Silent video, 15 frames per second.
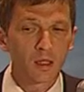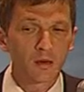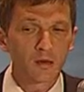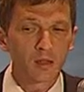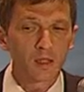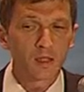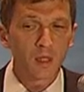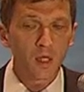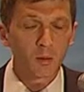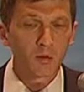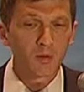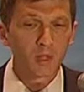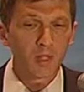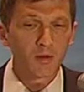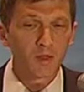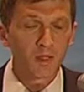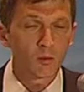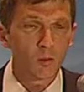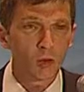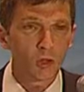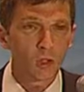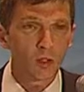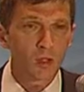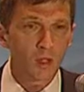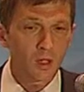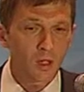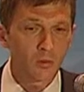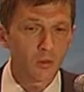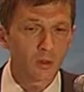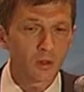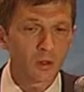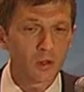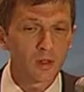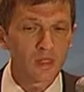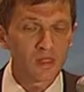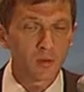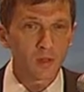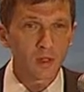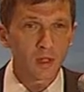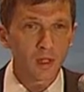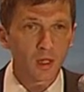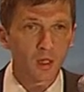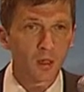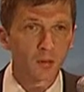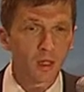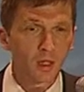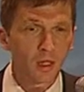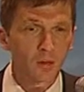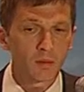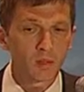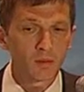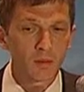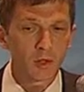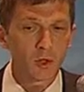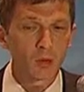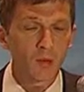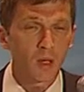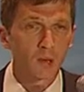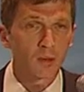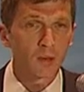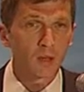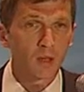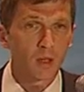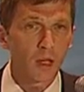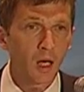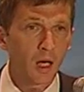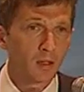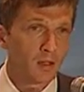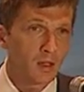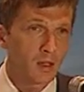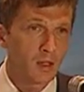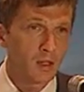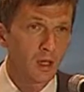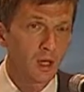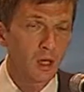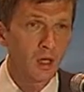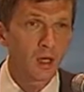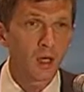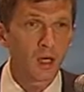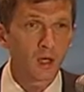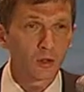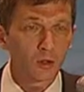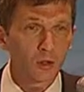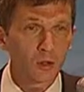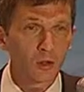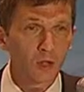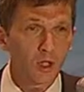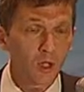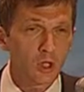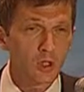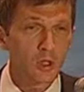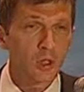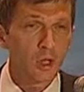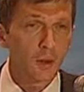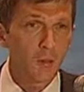Initially, our main demands for this product were the ability to work with Vision Map A3